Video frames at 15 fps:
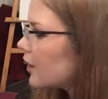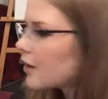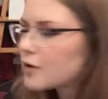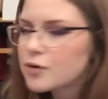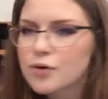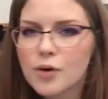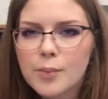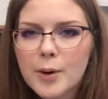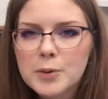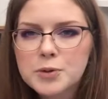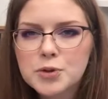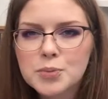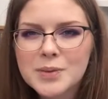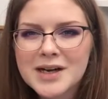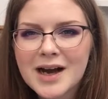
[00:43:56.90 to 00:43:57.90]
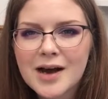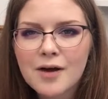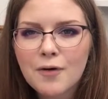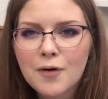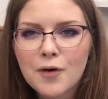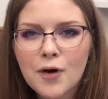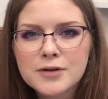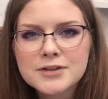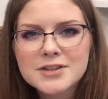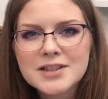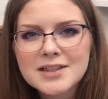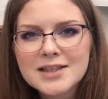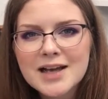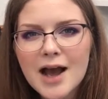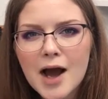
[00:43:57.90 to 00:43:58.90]
I don't know about you, but I'll
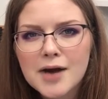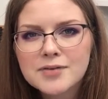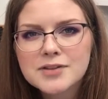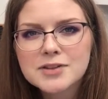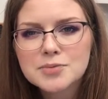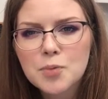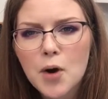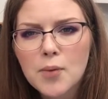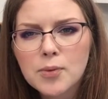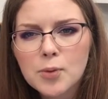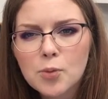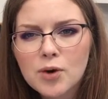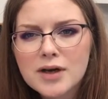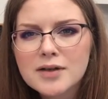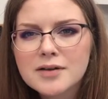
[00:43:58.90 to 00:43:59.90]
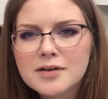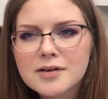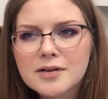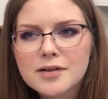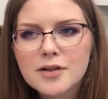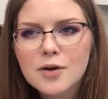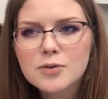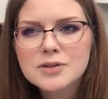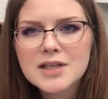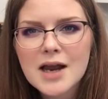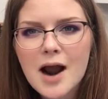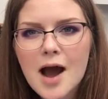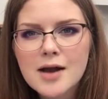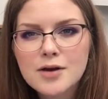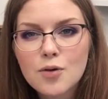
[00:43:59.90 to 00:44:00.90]
constantly have this problem where the clothes
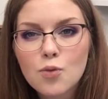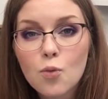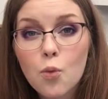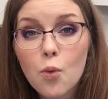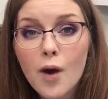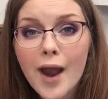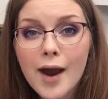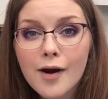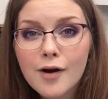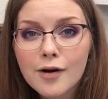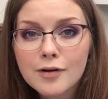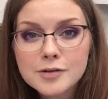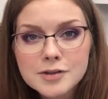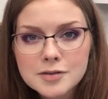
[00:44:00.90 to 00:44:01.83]
that I don't wear